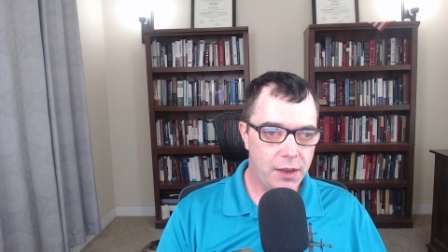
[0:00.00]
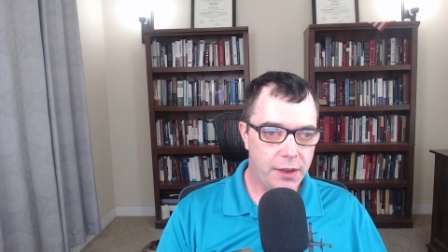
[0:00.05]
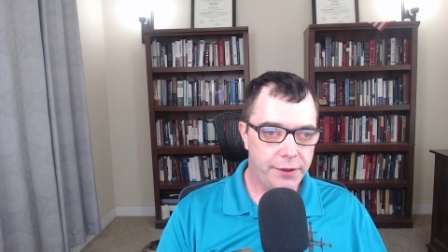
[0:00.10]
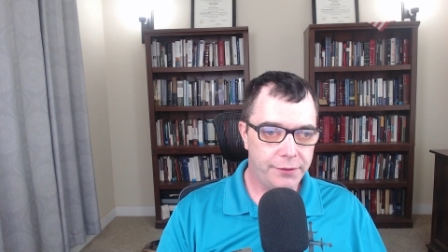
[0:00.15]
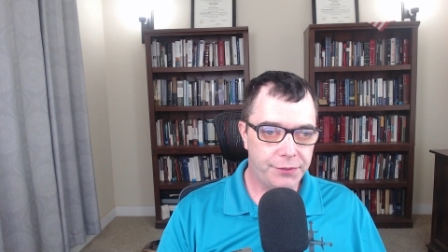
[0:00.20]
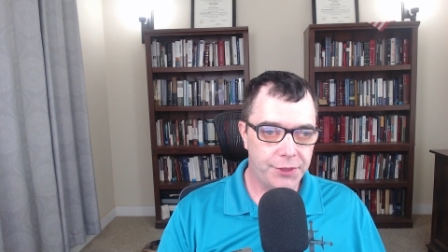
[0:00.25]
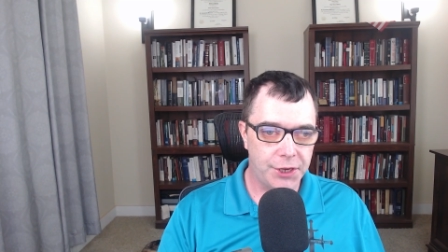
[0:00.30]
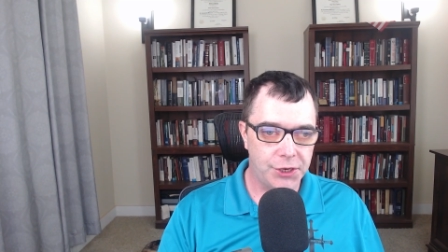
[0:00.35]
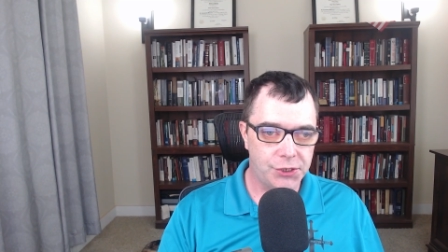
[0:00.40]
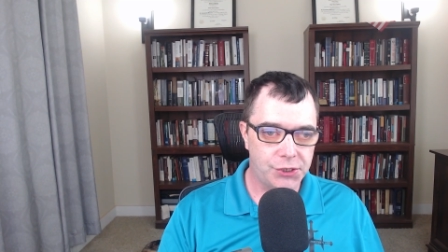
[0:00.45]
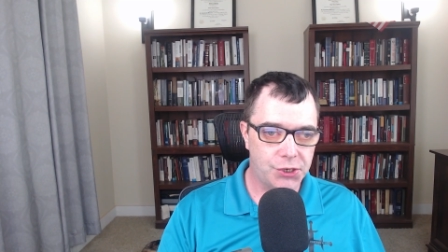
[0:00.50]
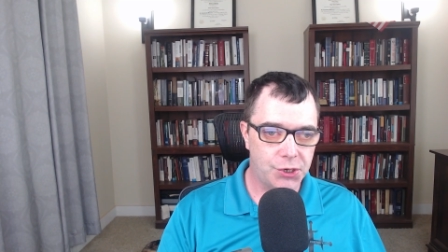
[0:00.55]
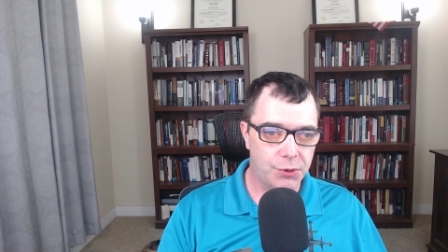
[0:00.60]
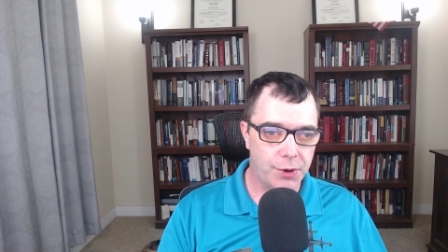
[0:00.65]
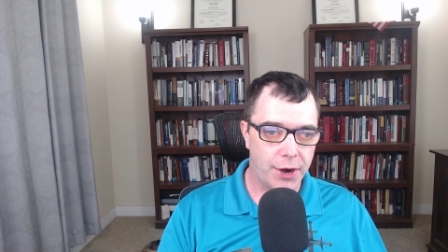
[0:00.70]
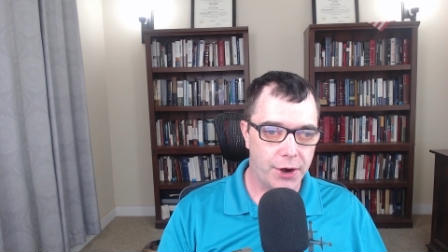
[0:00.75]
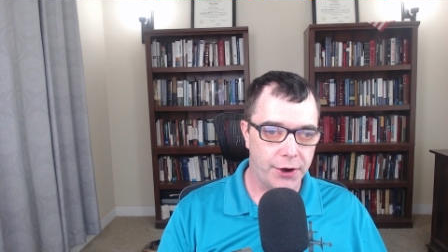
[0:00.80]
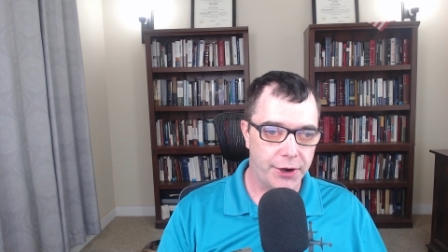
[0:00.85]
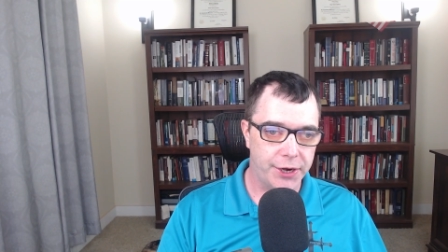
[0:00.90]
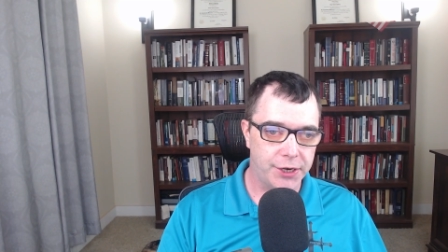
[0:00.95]
These two
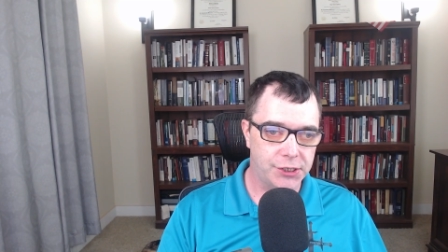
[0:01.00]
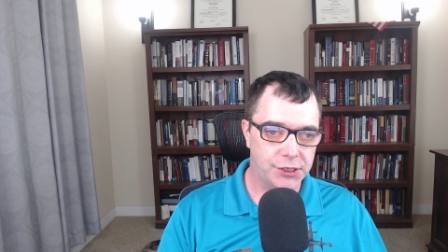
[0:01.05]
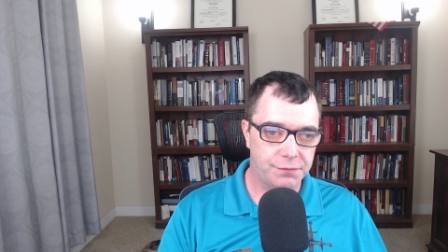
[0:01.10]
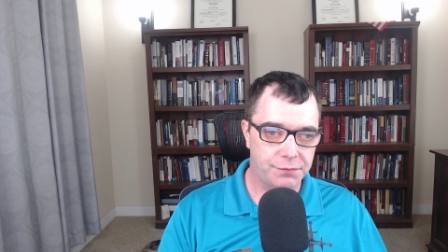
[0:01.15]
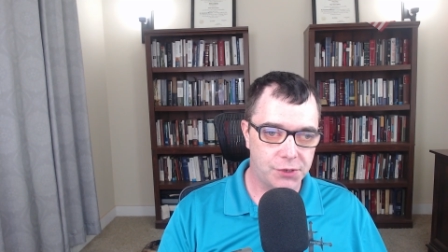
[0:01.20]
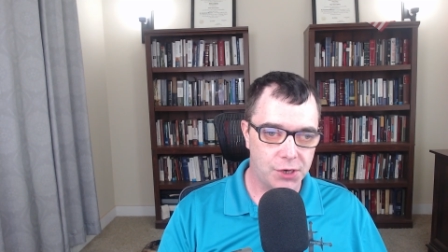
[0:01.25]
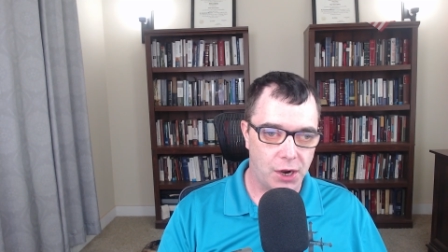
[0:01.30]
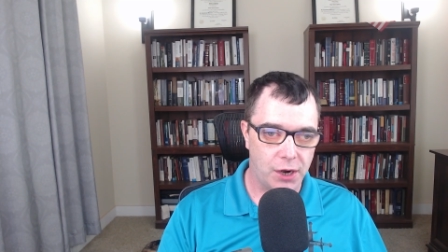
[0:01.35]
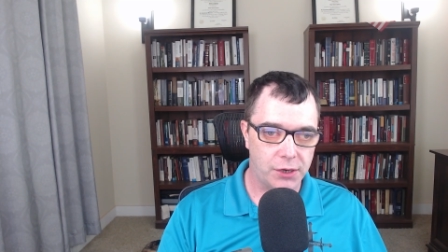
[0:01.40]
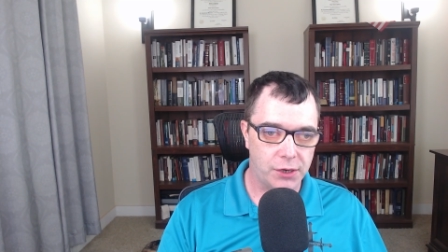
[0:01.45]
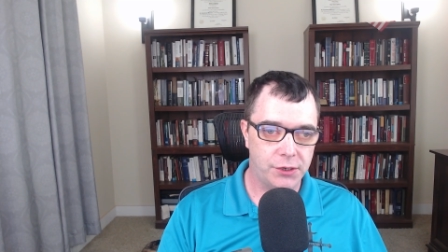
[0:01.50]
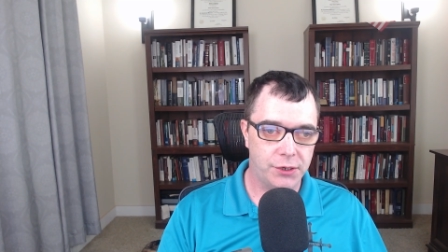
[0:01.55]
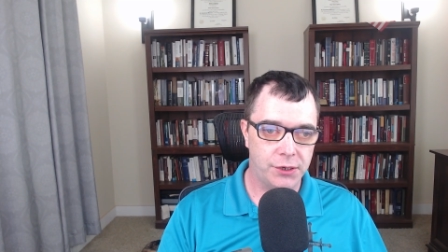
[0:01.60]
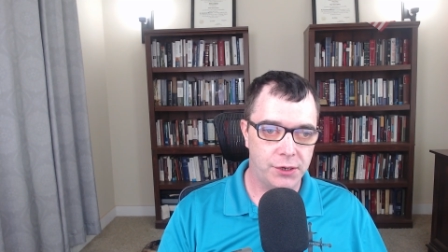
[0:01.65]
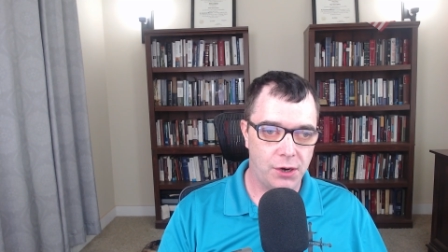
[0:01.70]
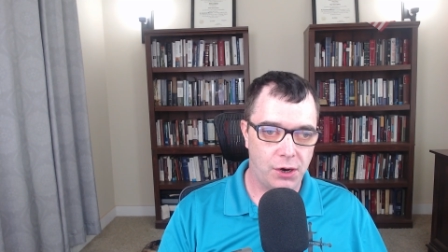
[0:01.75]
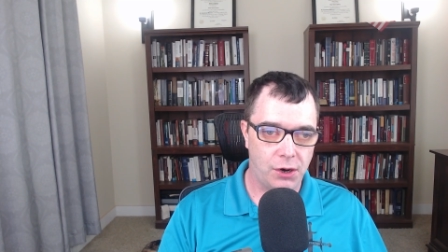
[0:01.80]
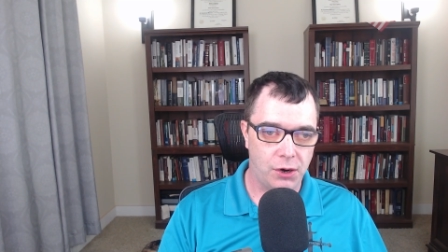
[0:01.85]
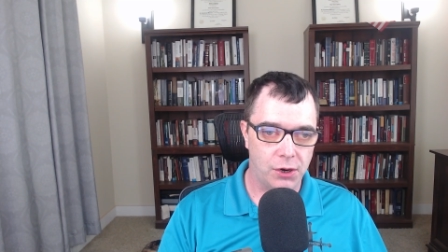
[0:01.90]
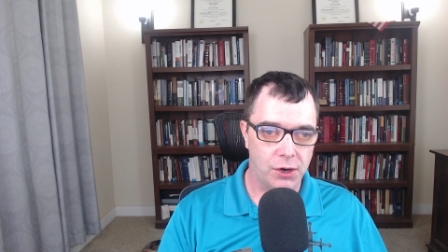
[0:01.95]
areas of
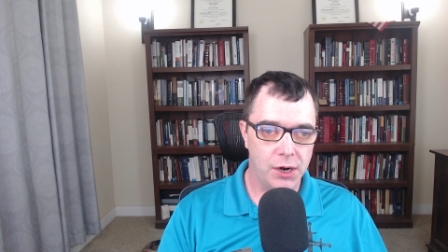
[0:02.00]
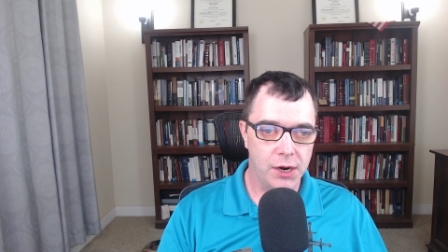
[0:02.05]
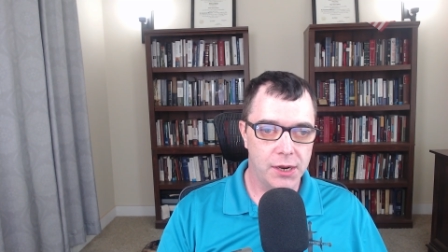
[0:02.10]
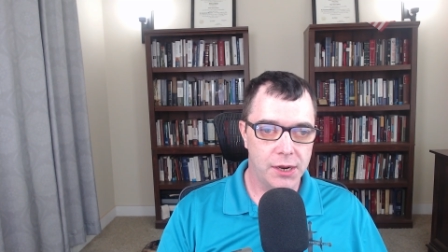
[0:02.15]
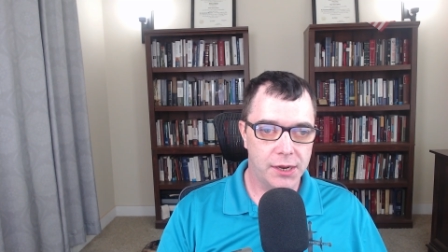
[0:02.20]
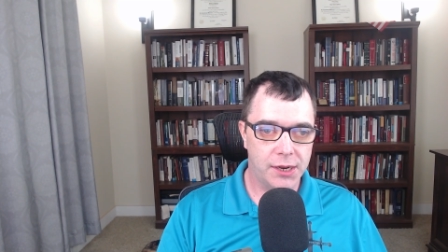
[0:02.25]
doctrine are